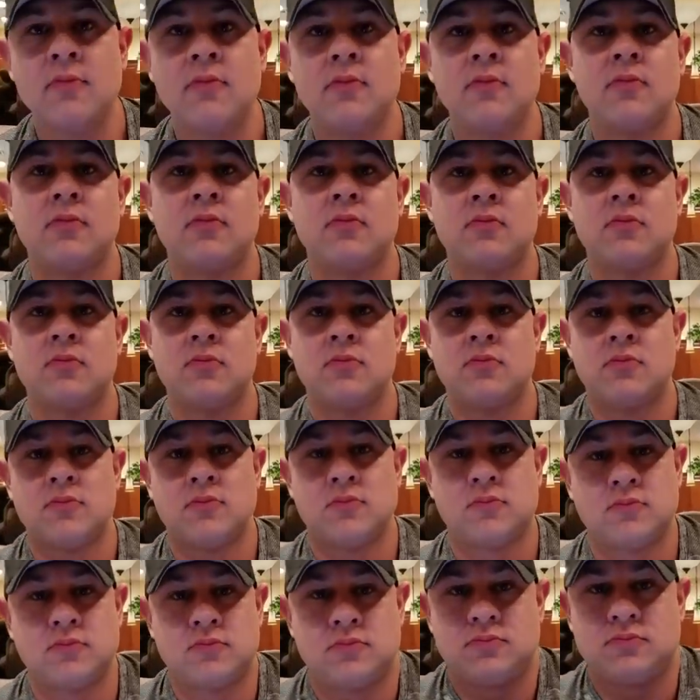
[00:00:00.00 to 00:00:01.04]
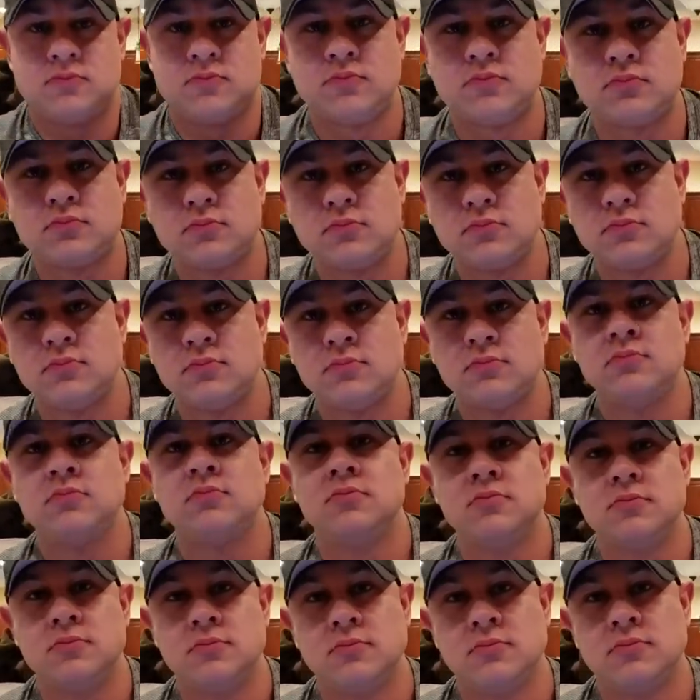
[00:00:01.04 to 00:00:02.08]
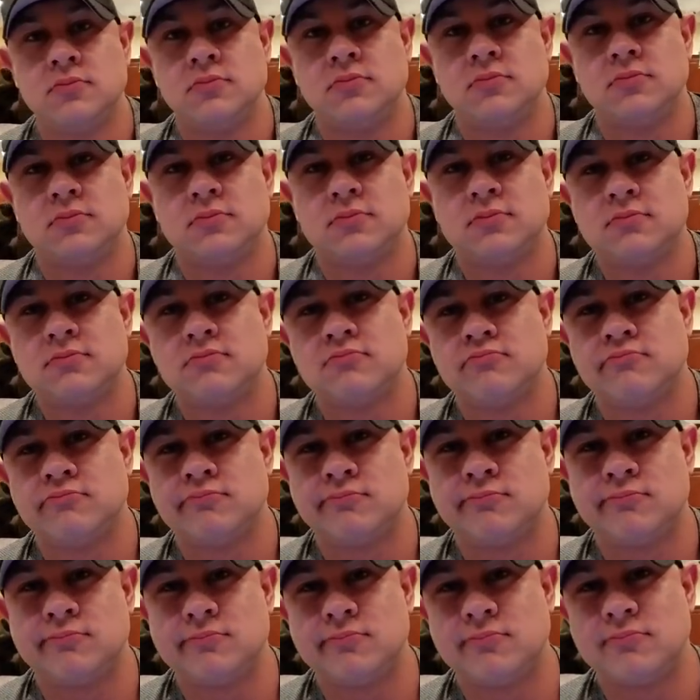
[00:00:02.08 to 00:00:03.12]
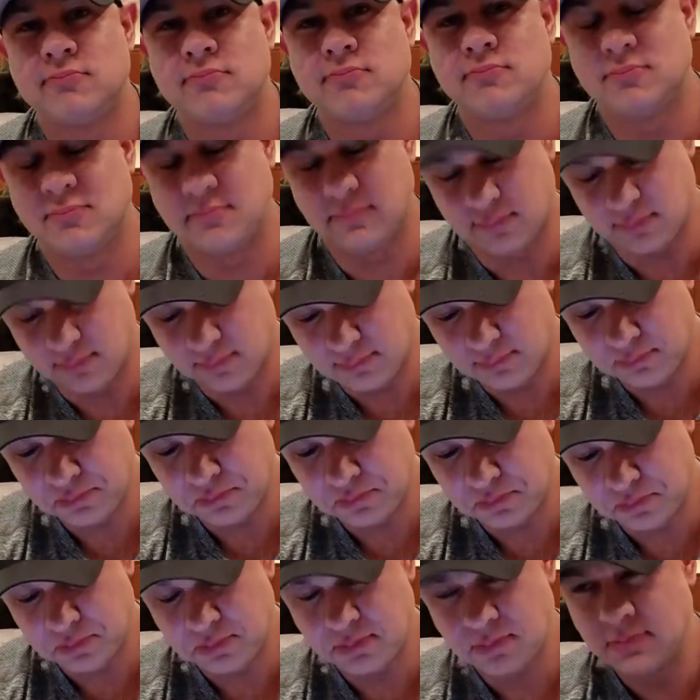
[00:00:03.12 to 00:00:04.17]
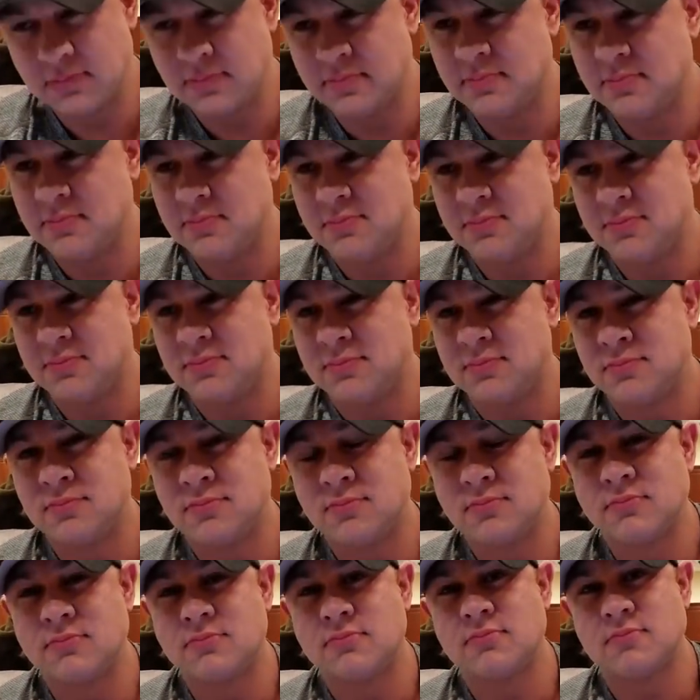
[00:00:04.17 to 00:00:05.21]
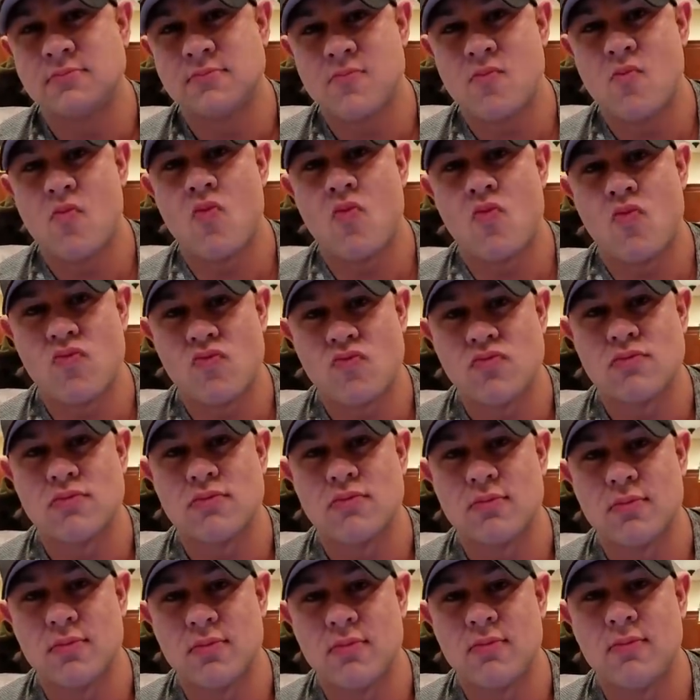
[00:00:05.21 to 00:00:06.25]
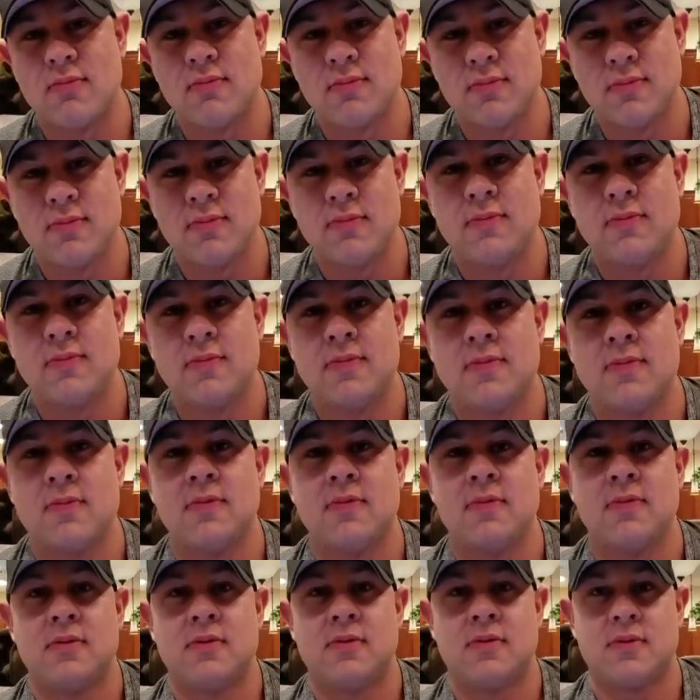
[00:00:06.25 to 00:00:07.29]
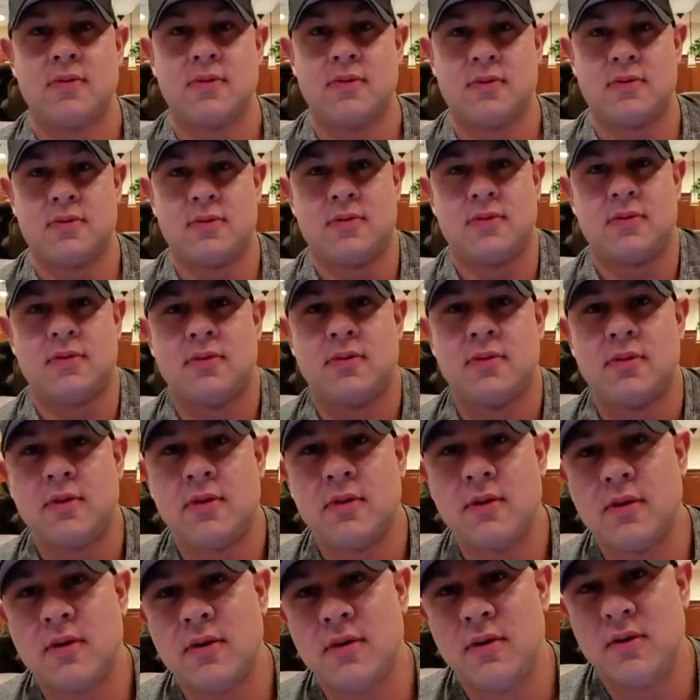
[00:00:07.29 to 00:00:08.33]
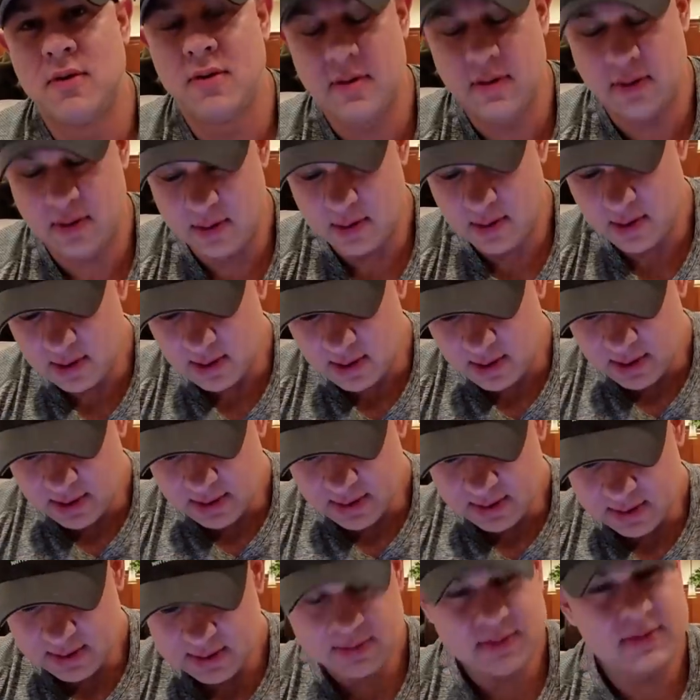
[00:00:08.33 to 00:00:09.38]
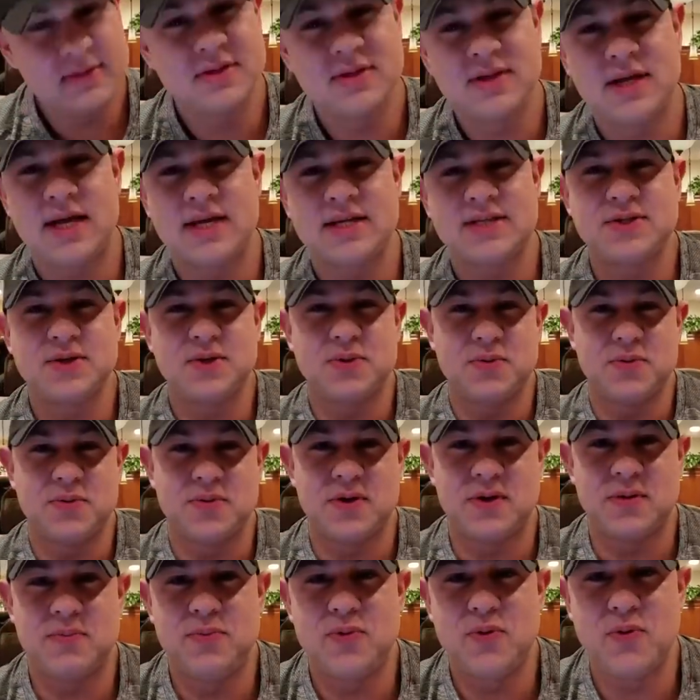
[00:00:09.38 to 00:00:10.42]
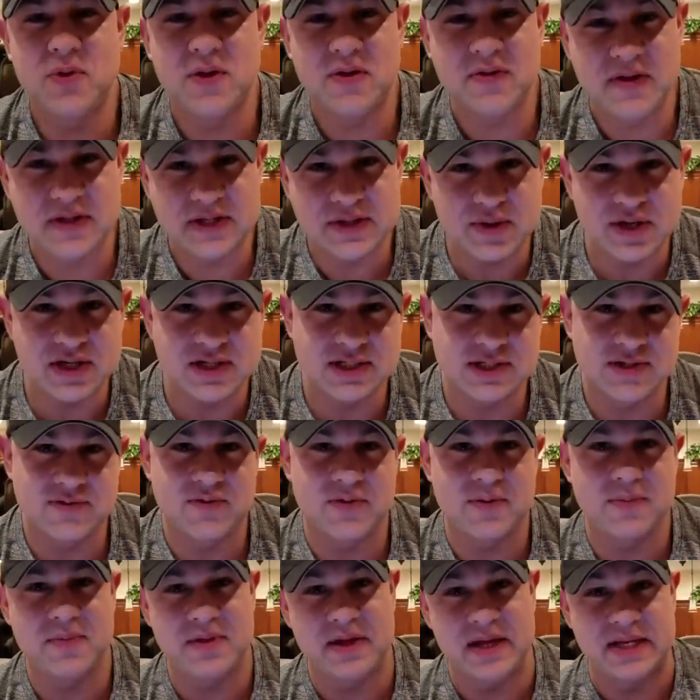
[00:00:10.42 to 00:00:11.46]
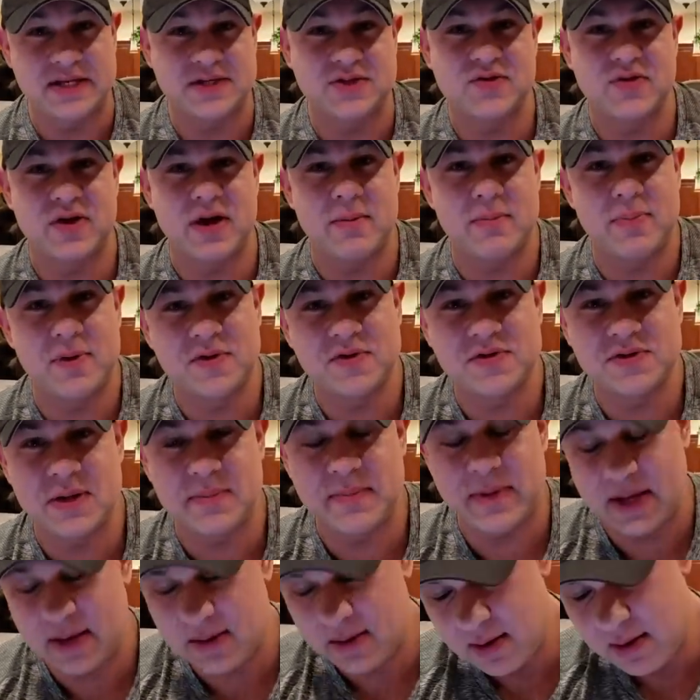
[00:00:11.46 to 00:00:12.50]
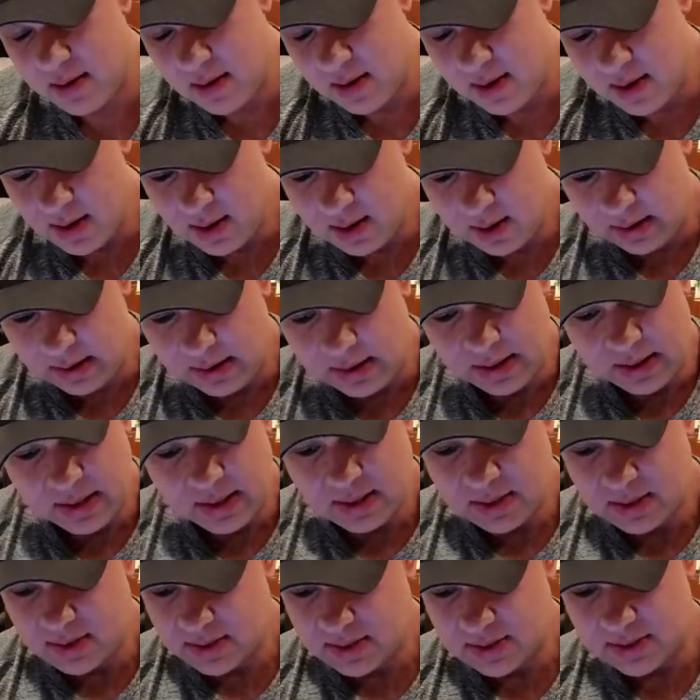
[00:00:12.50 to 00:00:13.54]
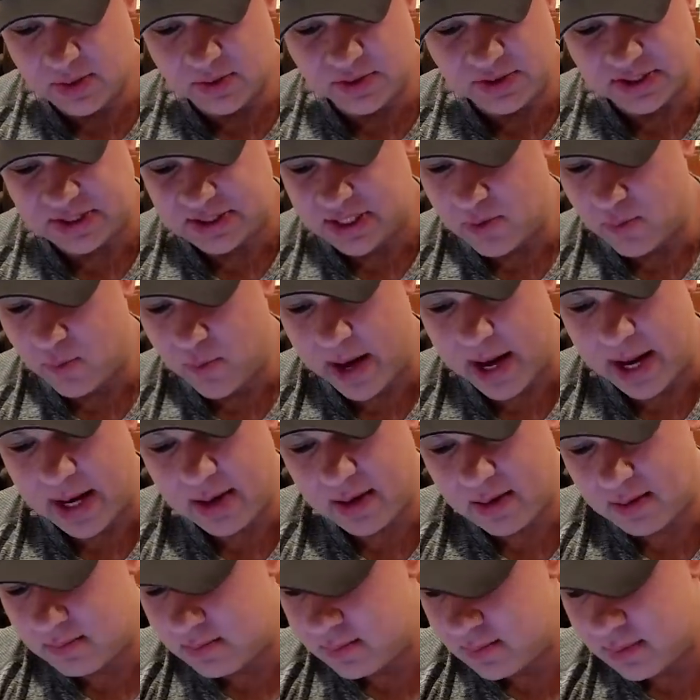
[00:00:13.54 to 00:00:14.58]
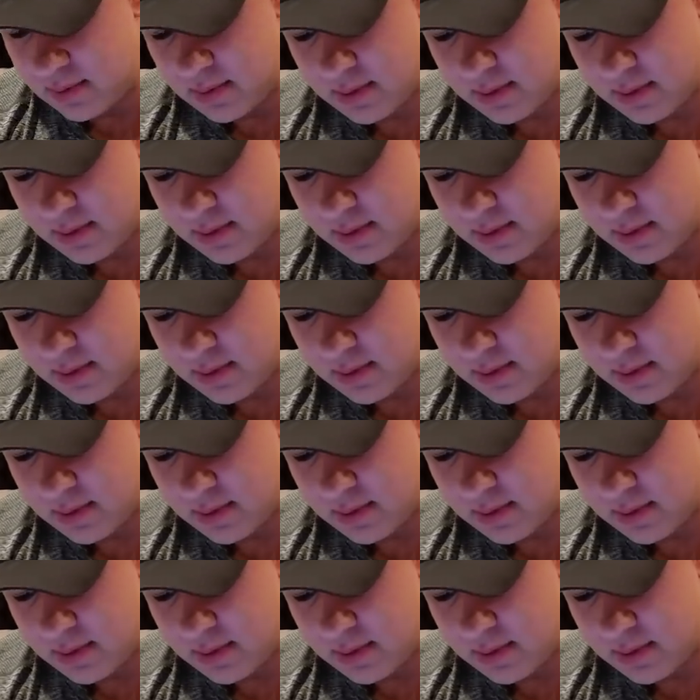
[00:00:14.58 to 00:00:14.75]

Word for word: episode on Q and A. So Matt's got a, a bunch of good questions that are coming from you guys. So they're real questions of people watching the show. So take, take it away, Matt. Uh, what do you got, man? Yeah, so we're pulling these questions from the Instagram post I made. So just at random,